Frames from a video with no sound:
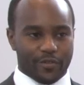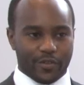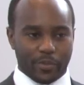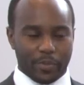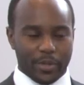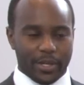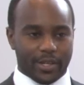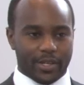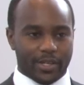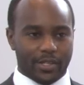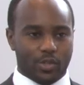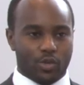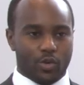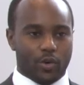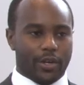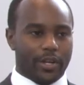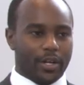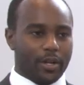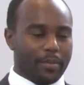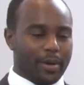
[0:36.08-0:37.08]
of speakers
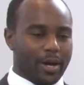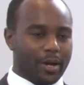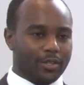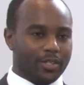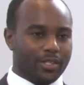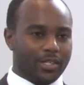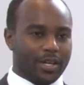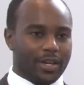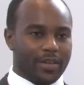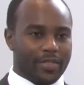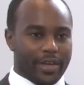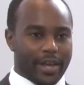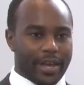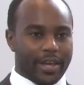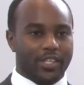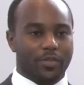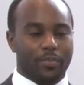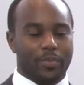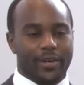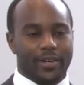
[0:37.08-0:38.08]
talking about their
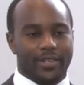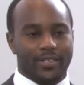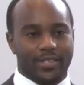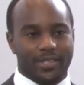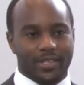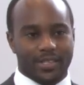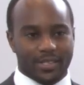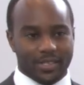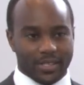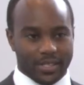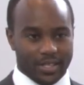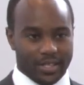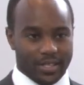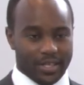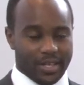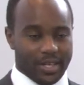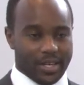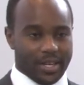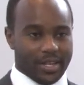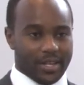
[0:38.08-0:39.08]
experiences
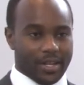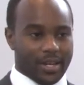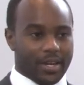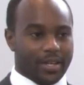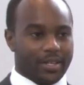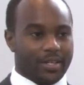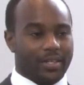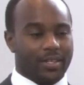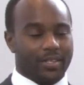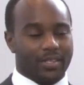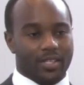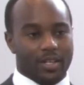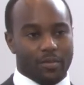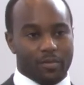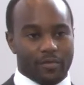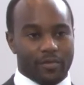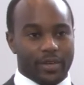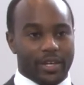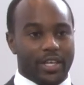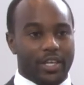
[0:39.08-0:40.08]
in some
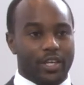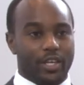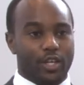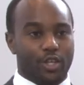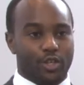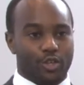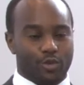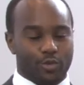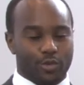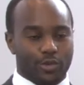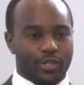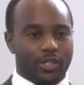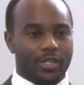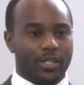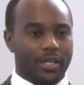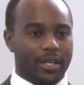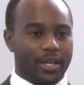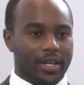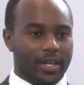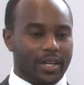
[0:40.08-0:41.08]
of the key issues
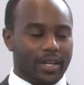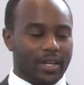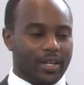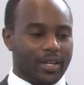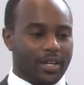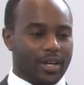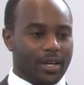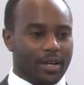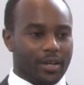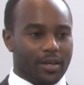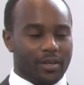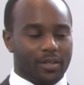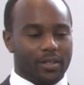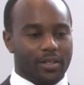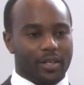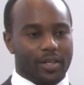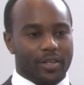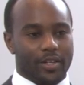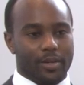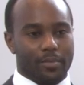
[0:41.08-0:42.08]

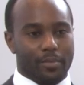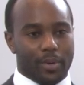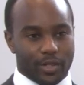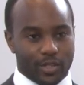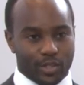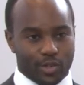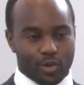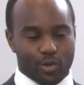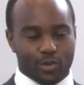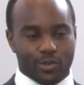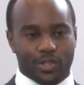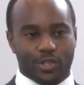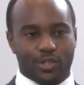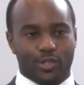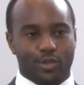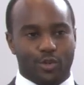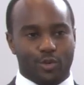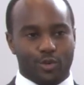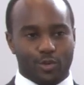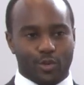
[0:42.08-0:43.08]
in the bonds, loans and
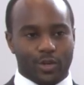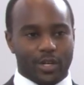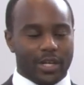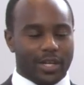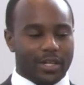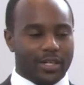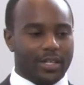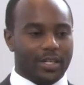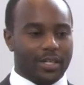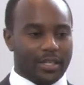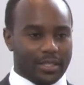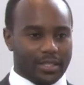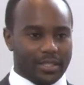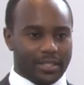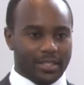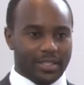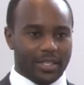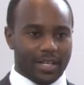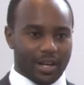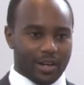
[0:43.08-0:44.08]
Sukuk, and
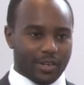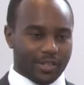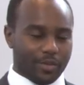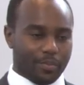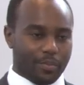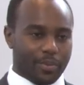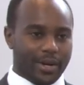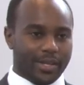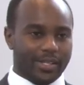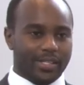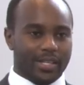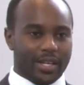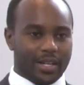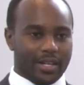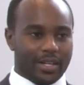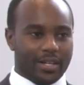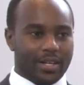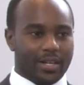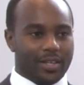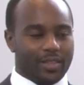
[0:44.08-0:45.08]
I was impressed, and
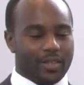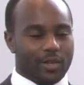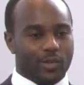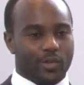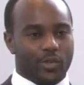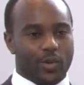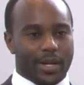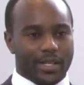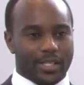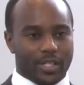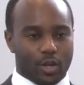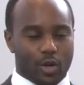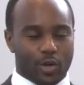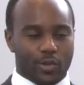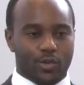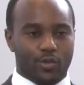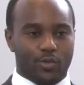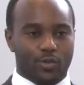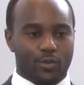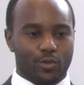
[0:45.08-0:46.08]
there was quite a lot
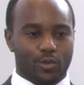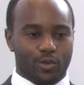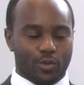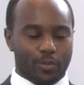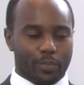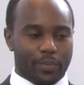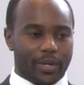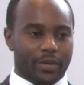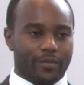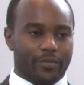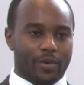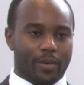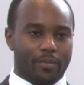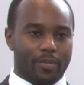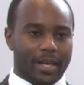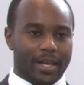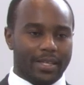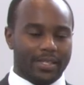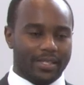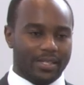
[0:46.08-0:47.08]
to pick from
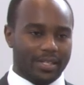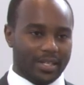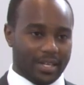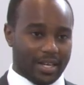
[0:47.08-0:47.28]
that.